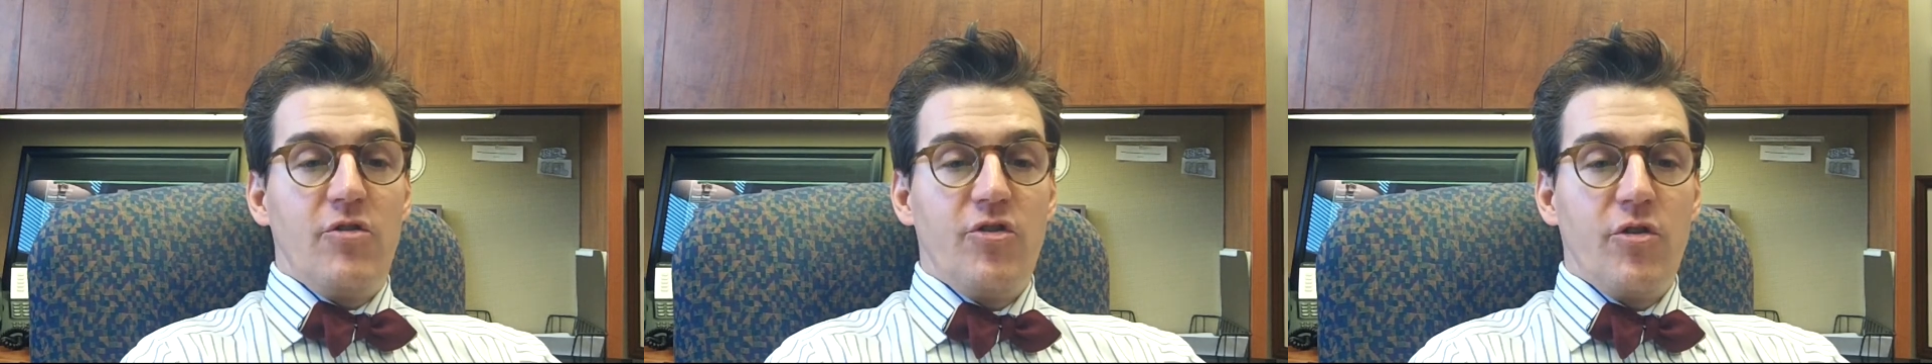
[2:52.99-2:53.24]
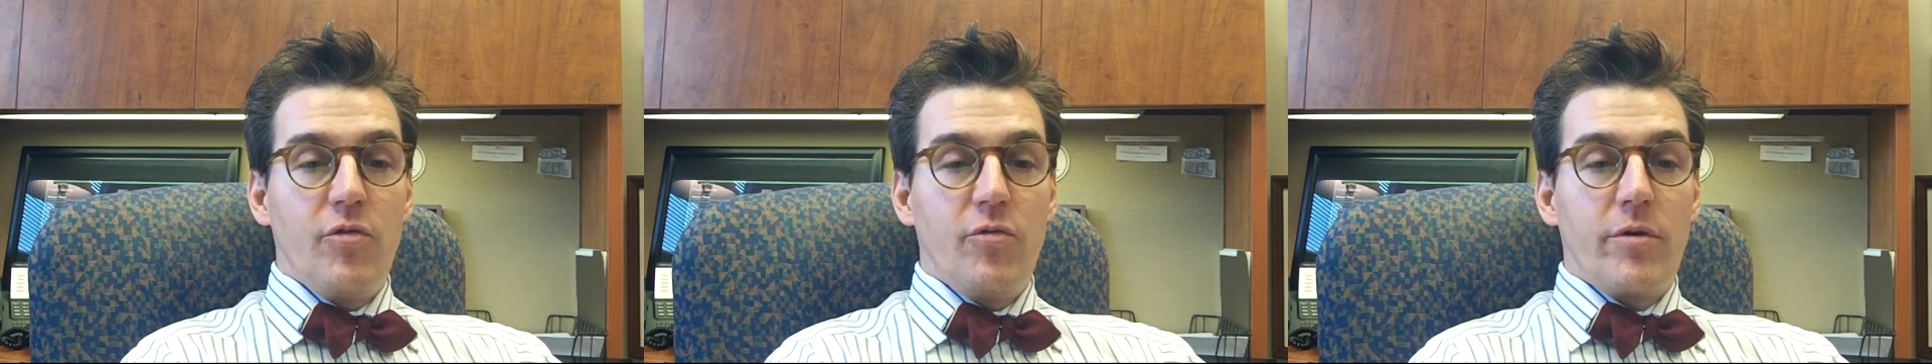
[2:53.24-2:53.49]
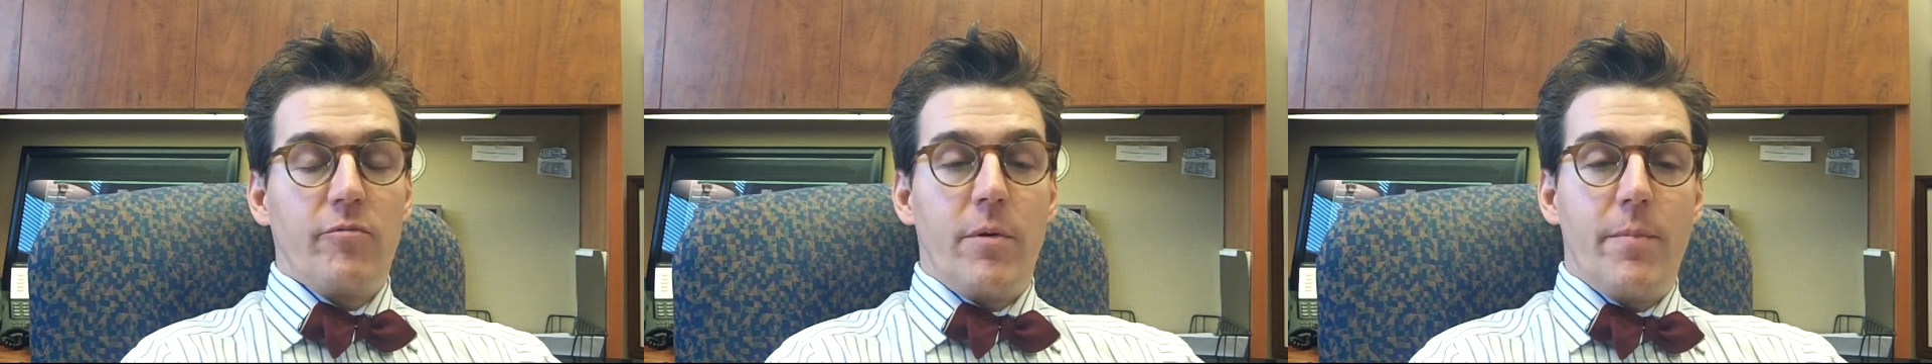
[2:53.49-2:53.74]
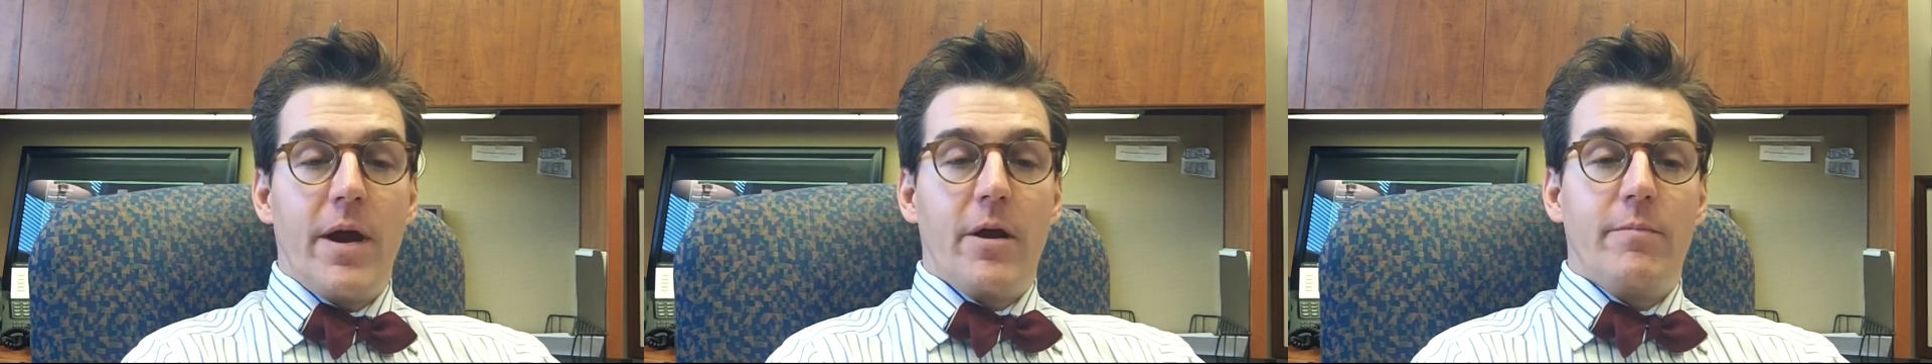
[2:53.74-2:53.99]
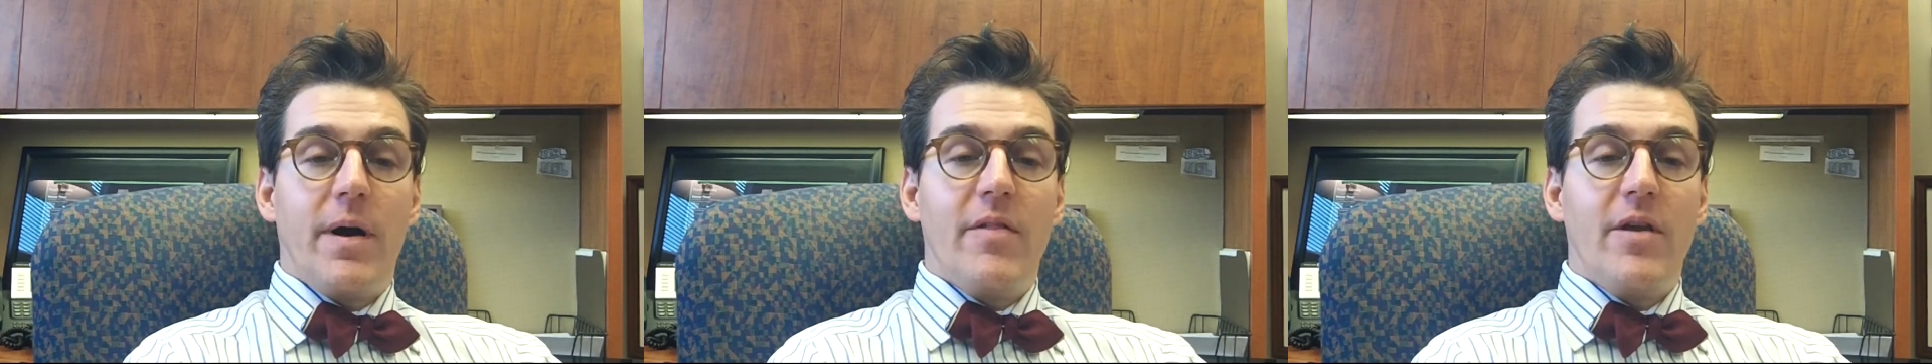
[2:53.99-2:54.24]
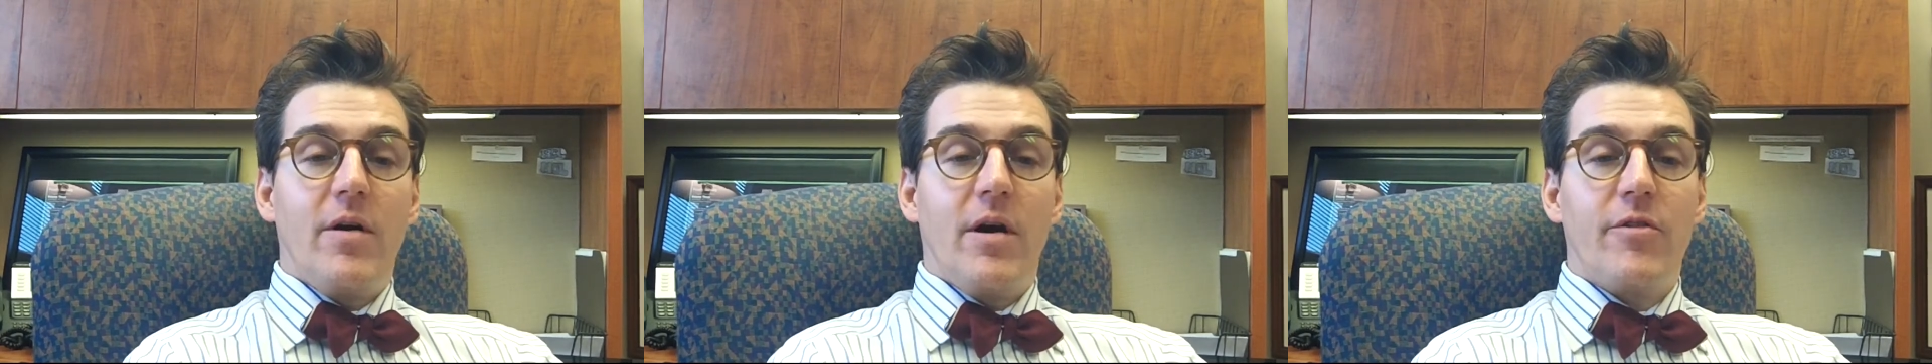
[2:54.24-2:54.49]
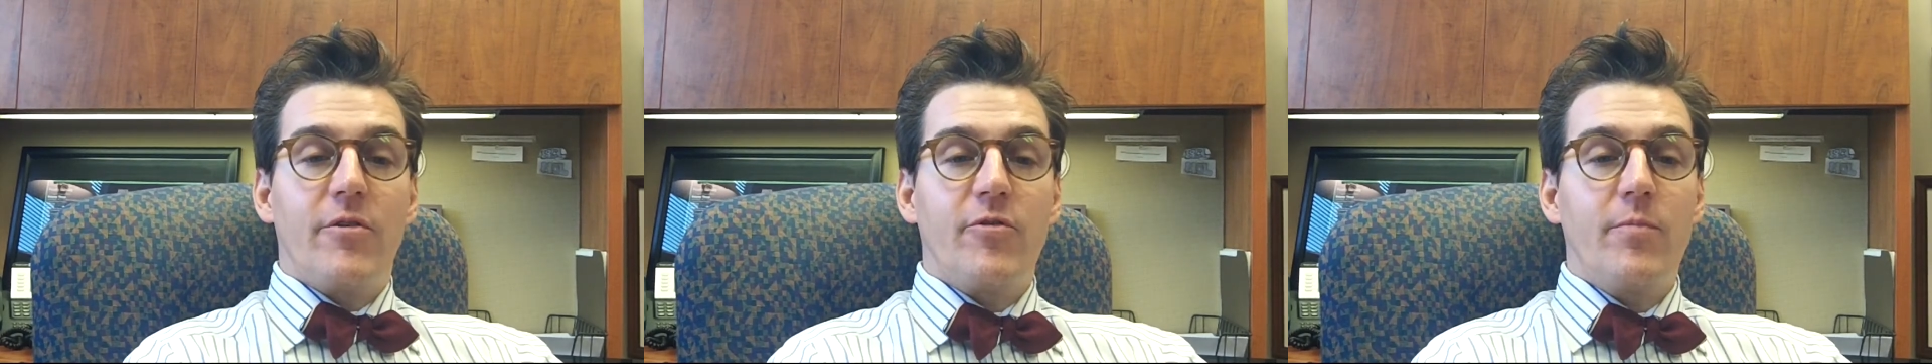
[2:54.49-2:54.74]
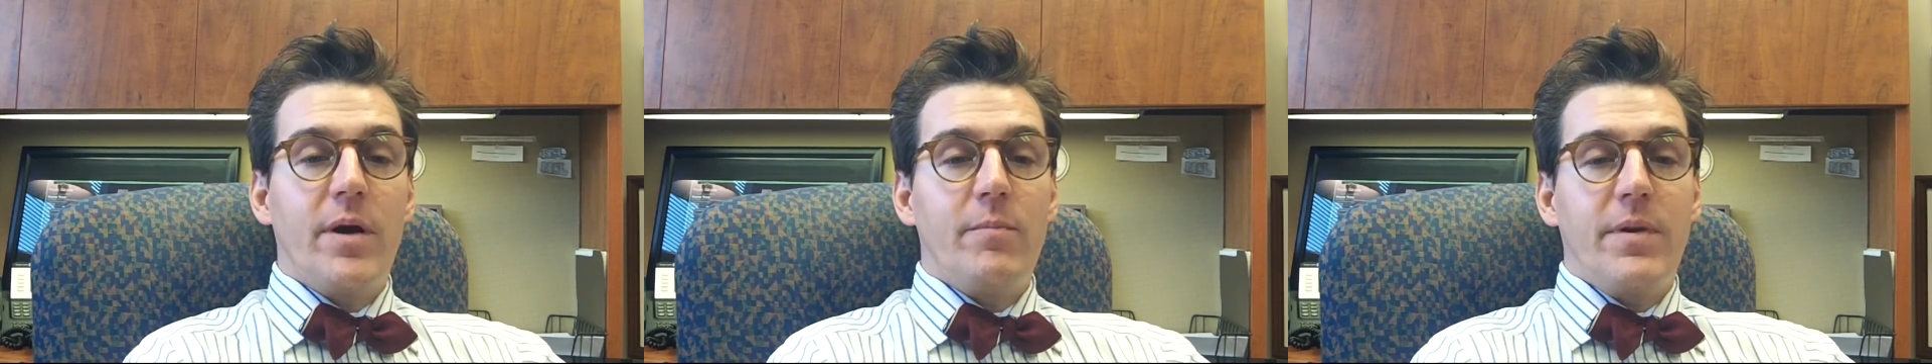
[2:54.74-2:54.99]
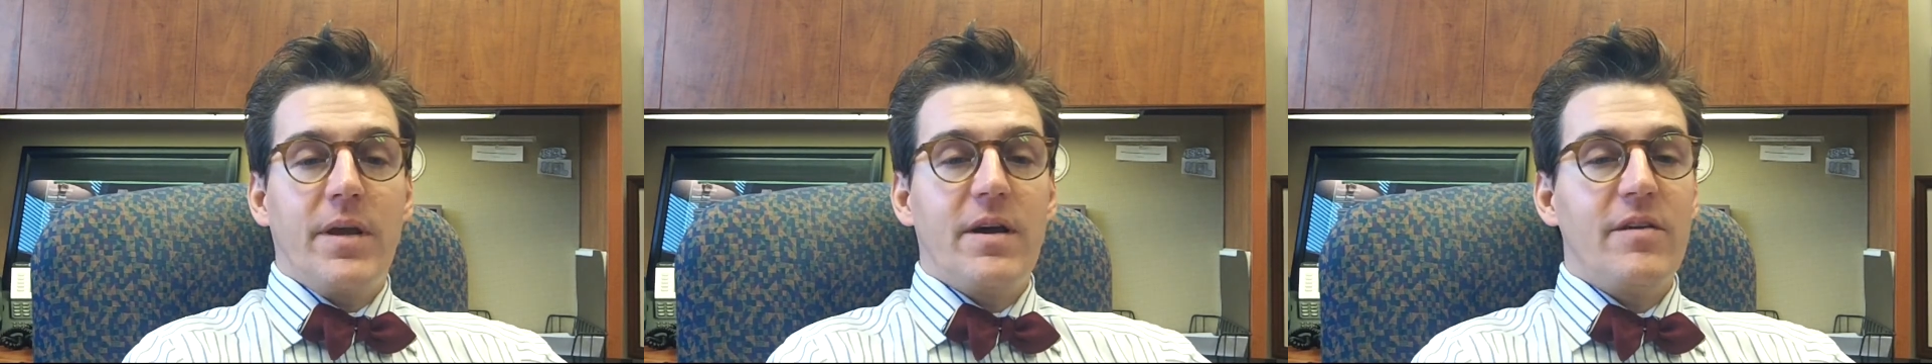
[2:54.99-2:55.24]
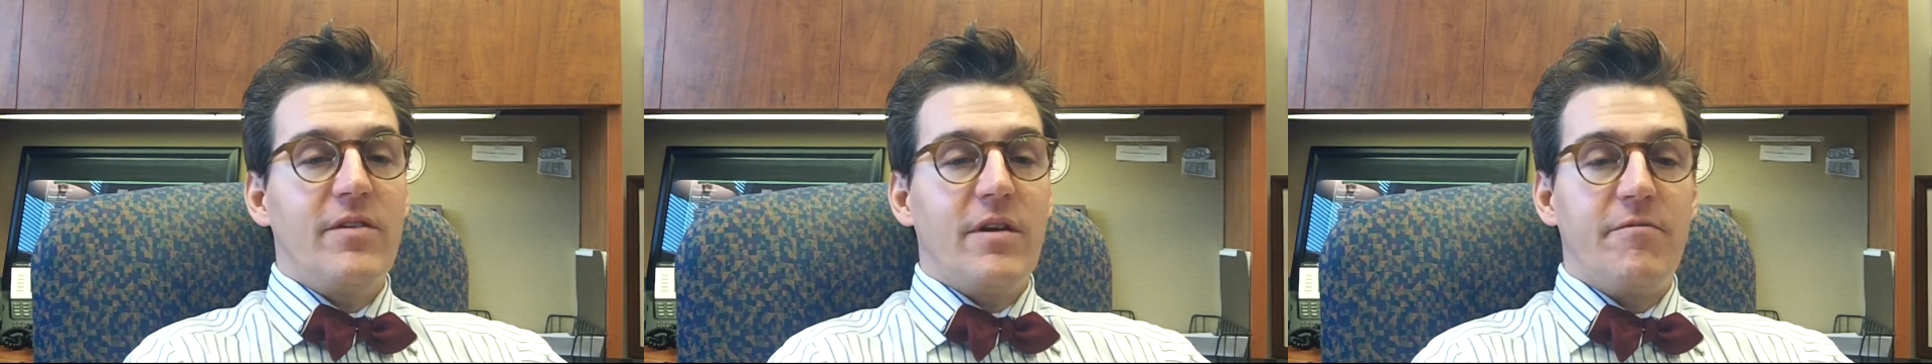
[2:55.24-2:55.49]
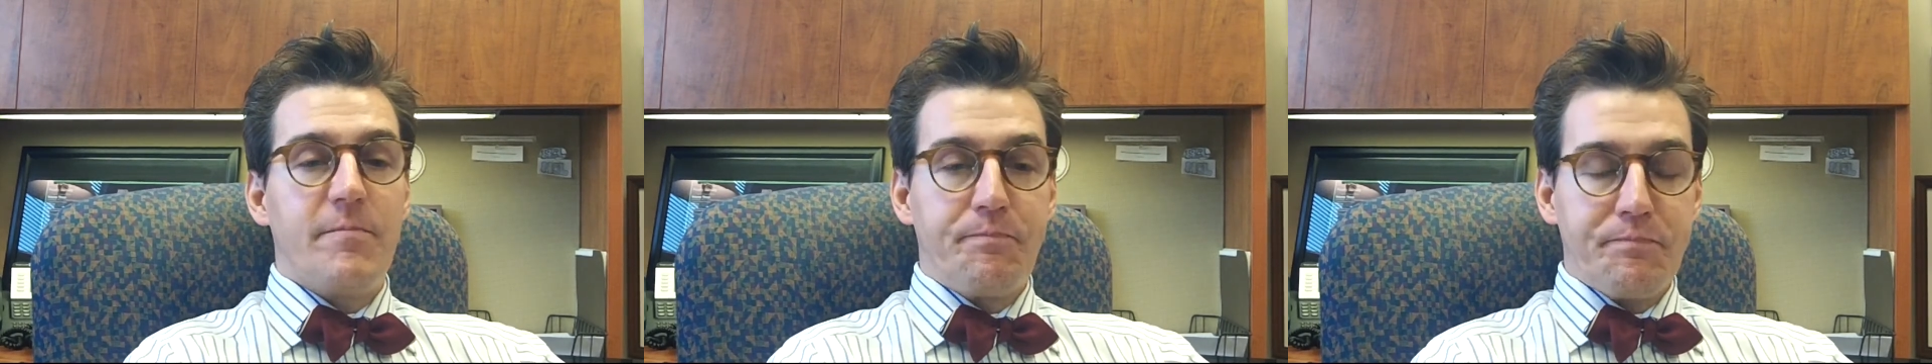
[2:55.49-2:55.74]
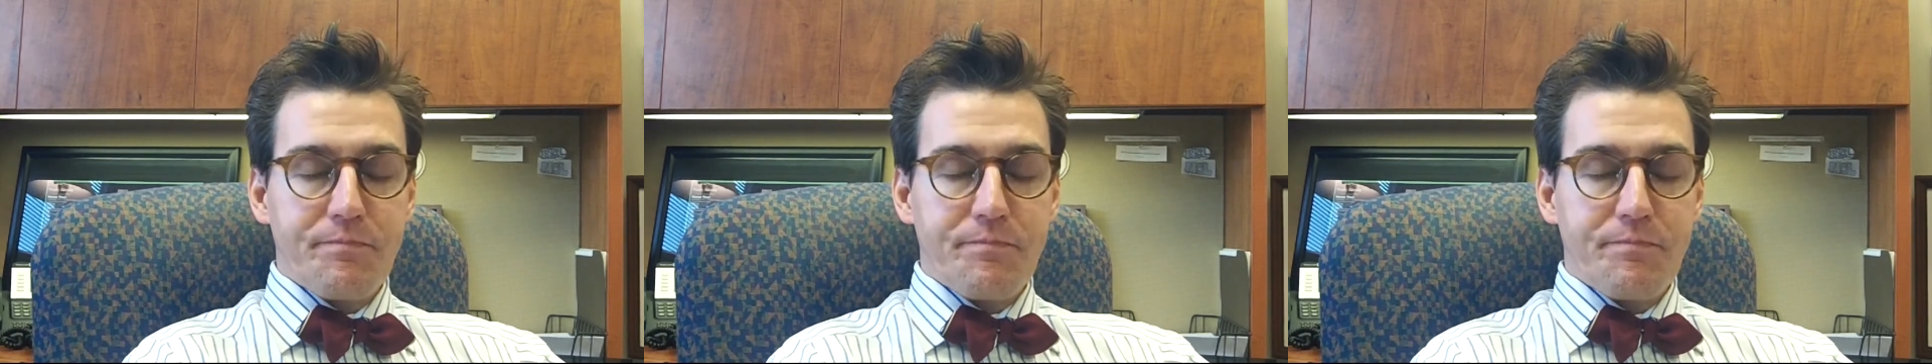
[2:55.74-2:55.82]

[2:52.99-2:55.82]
children repaired by the authors, but because of